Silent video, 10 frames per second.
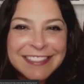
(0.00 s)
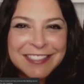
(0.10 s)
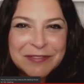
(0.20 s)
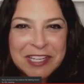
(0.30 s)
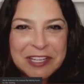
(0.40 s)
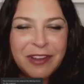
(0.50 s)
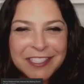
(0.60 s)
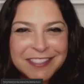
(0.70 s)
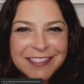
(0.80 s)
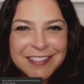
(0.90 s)
as many
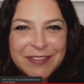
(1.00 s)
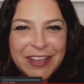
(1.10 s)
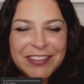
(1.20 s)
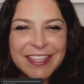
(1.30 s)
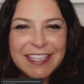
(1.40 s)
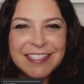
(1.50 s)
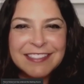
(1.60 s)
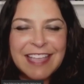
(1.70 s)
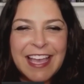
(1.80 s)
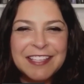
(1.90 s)
questions about
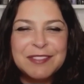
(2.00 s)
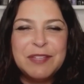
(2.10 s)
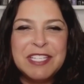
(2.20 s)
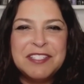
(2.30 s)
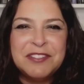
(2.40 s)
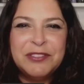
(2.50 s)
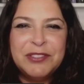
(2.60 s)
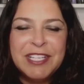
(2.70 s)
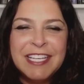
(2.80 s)
things as we do.